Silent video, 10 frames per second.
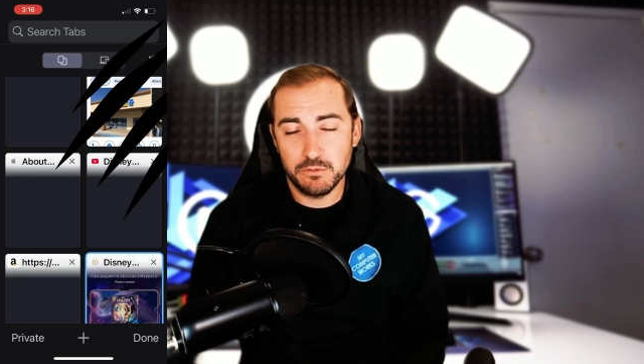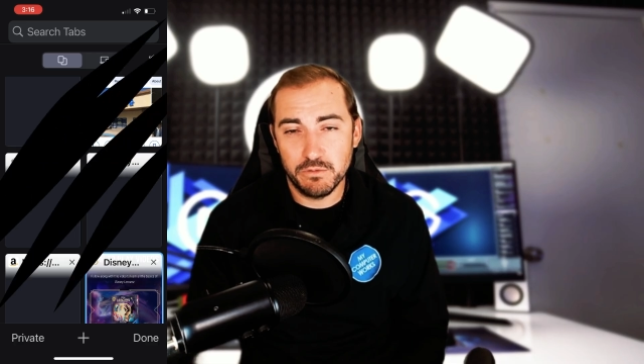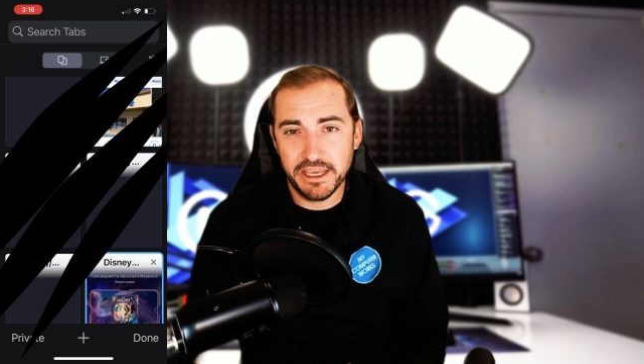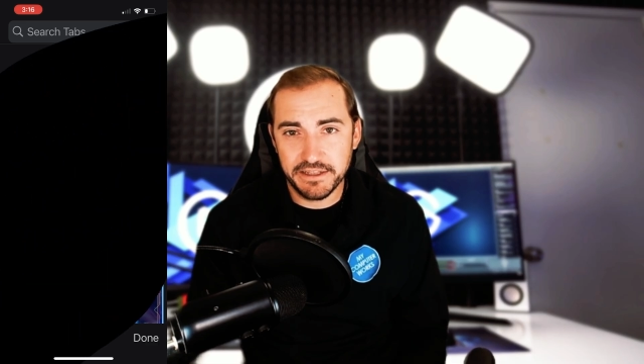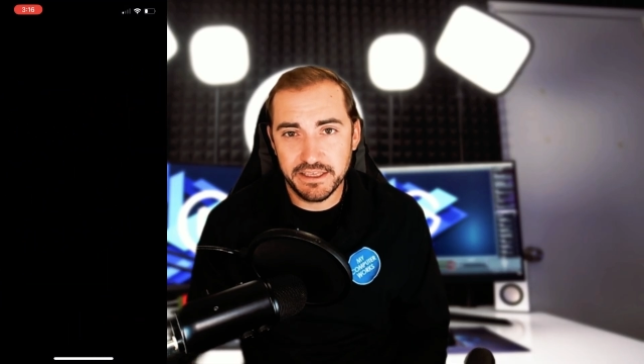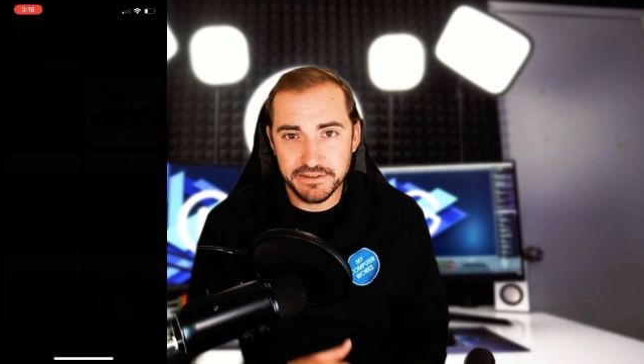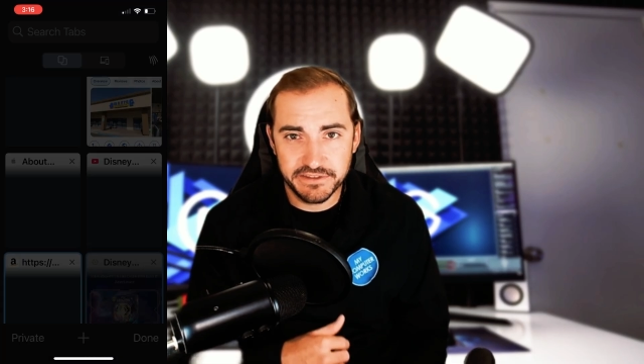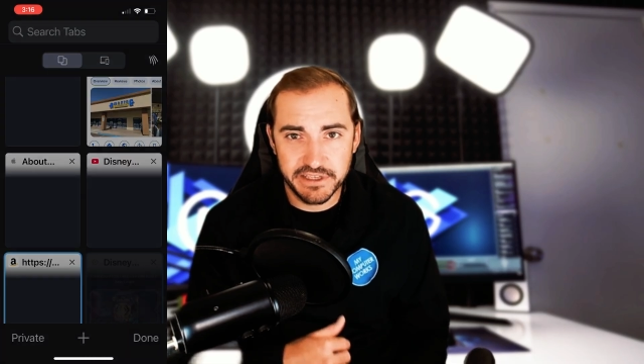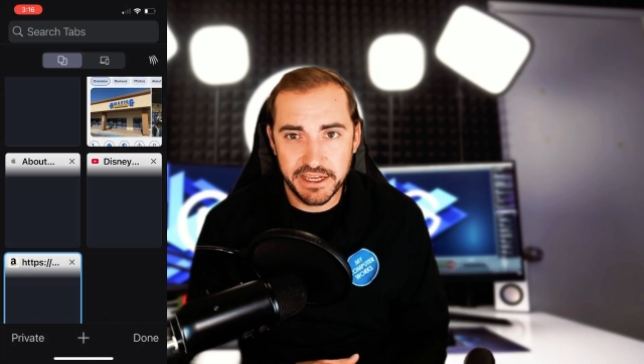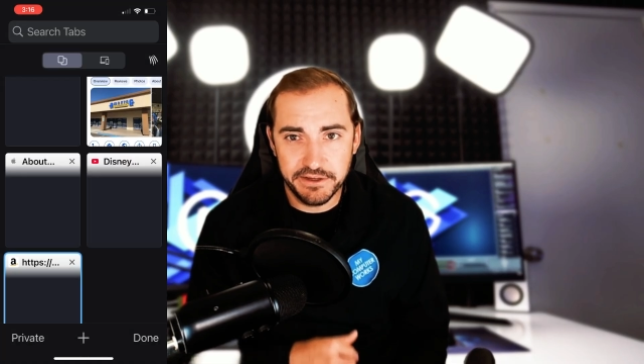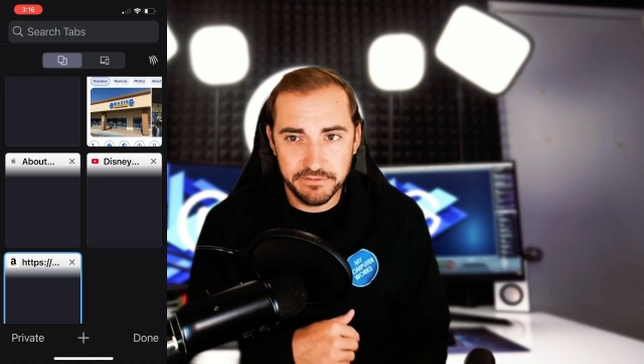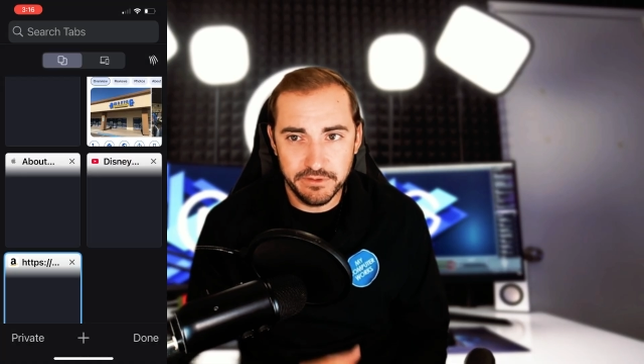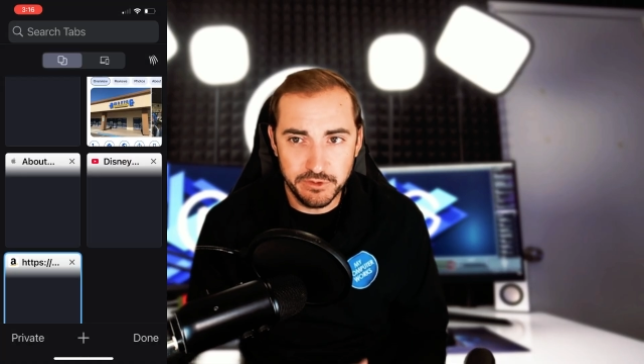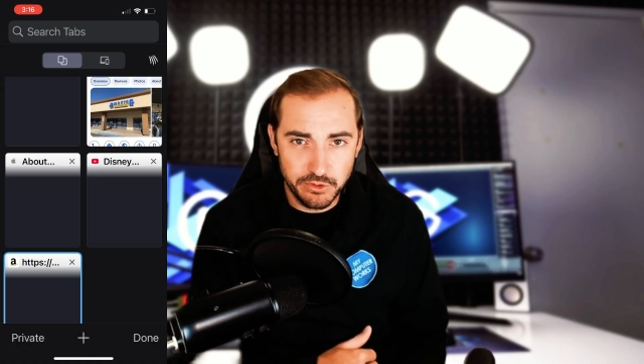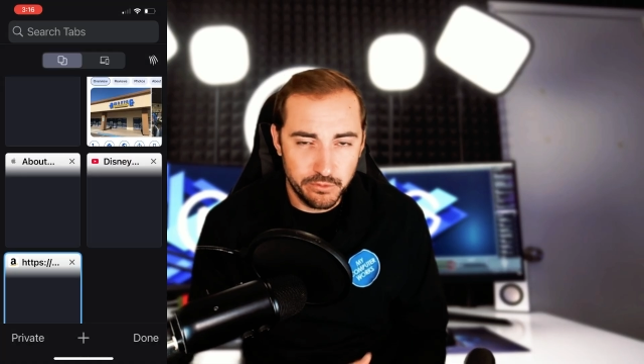right inside of
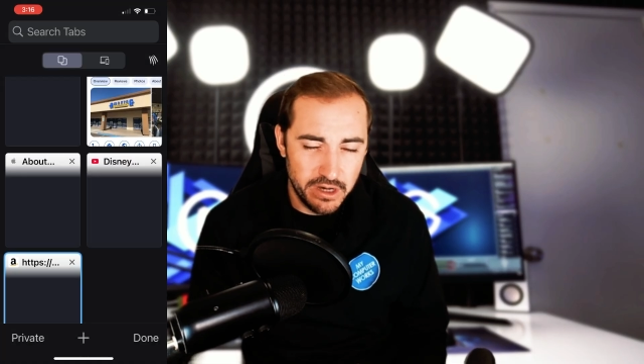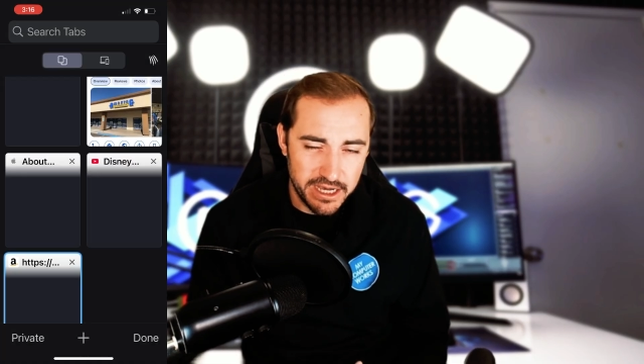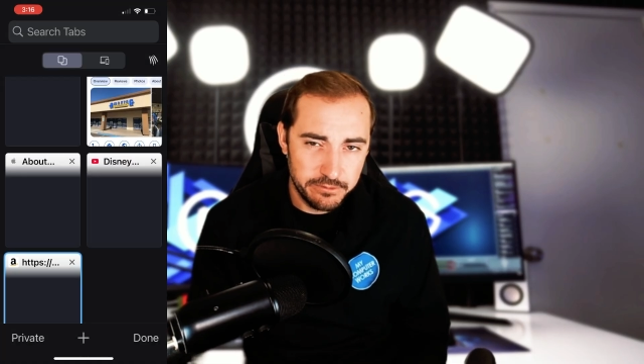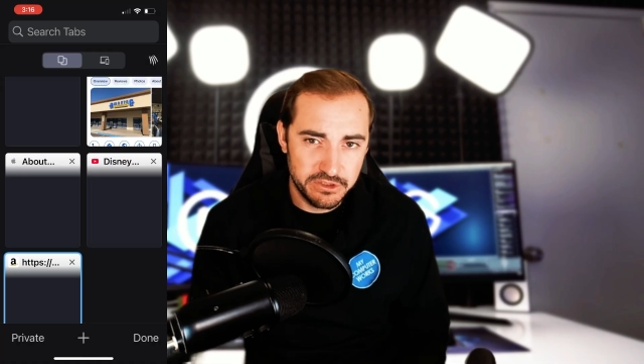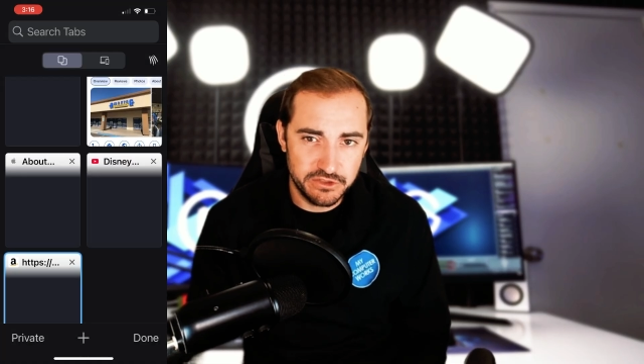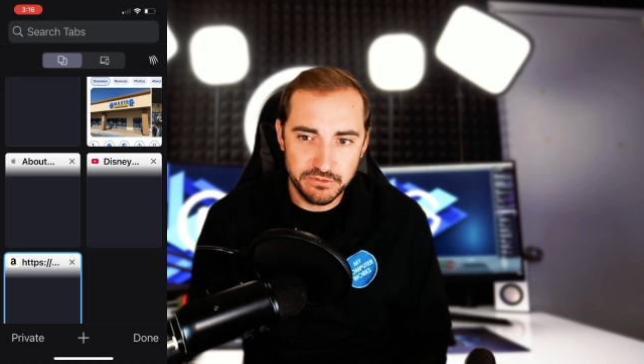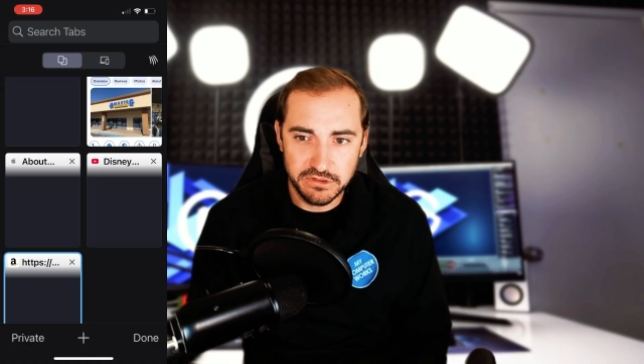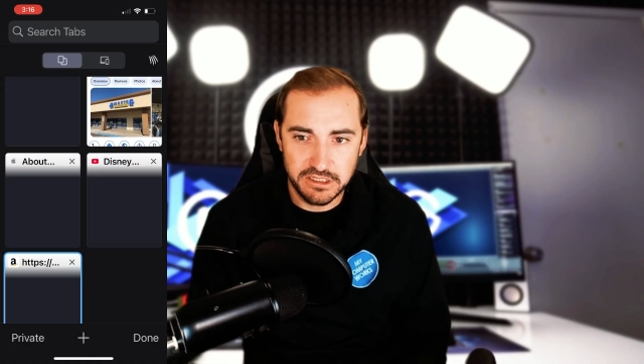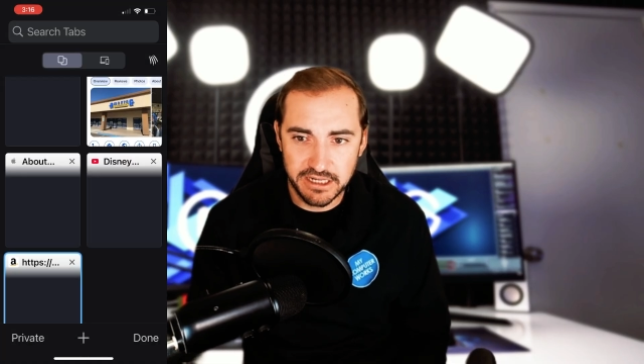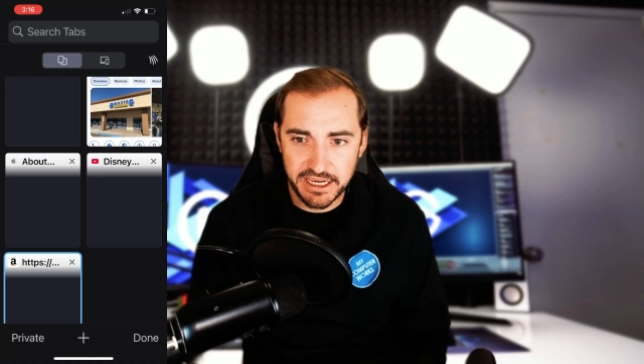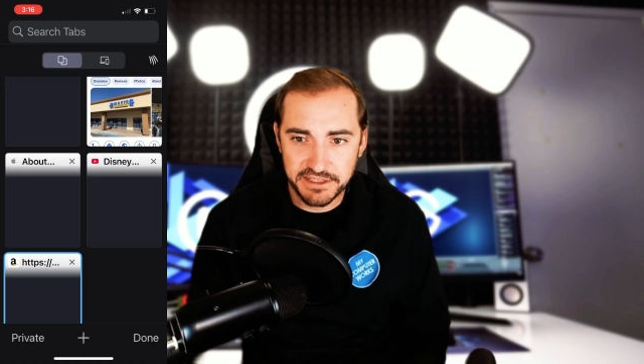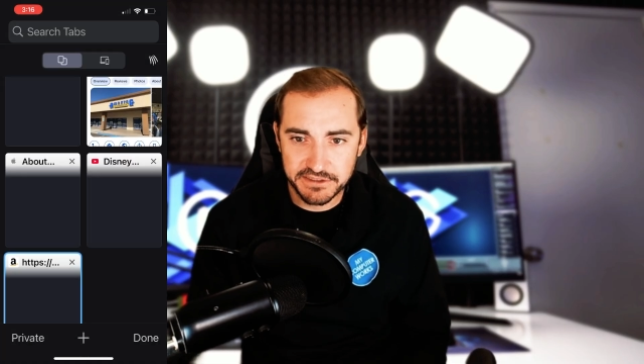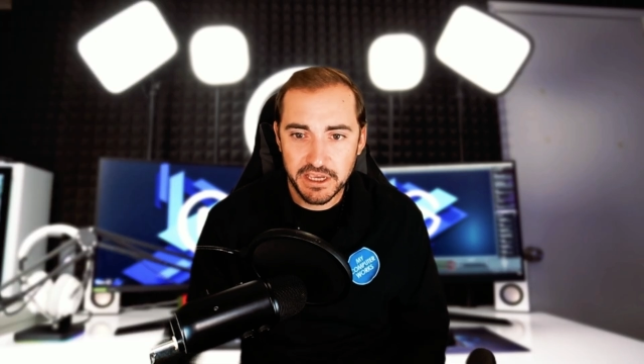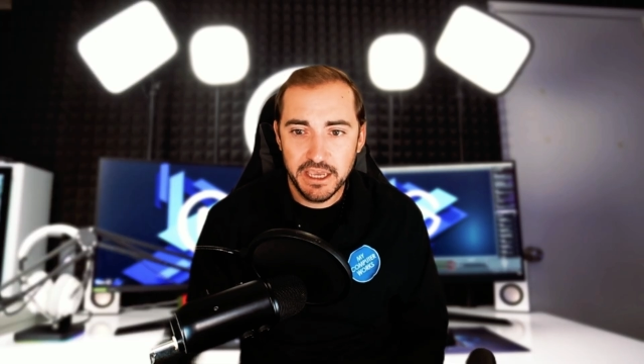the UI, which is really nice.